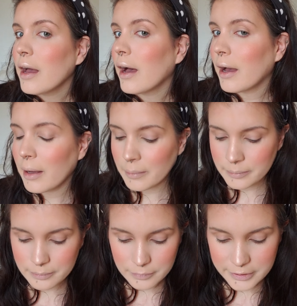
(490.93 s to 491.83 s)

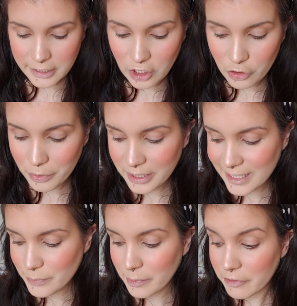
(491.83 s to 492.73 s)
It's gonna look really
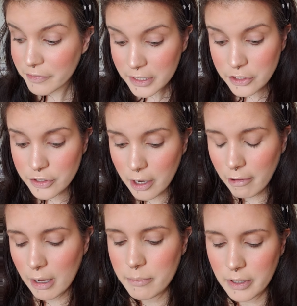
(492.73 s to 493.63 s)
nice when we finish our
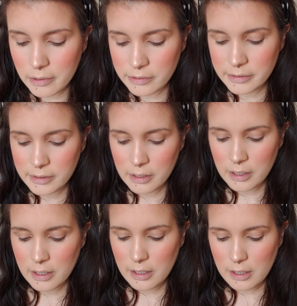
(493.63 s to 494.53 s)
eyebrows.
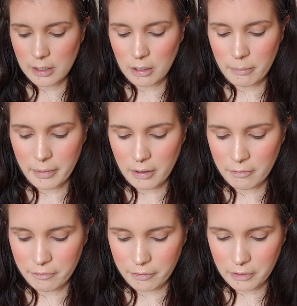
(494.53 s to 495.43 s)
A little bit
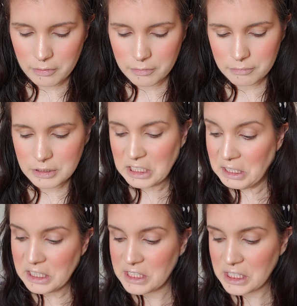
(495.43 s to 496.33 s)
of
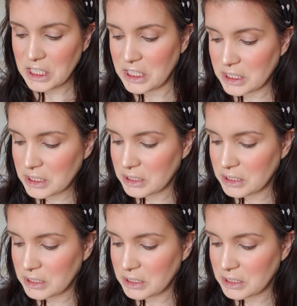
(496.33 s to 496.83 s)
glisteniness.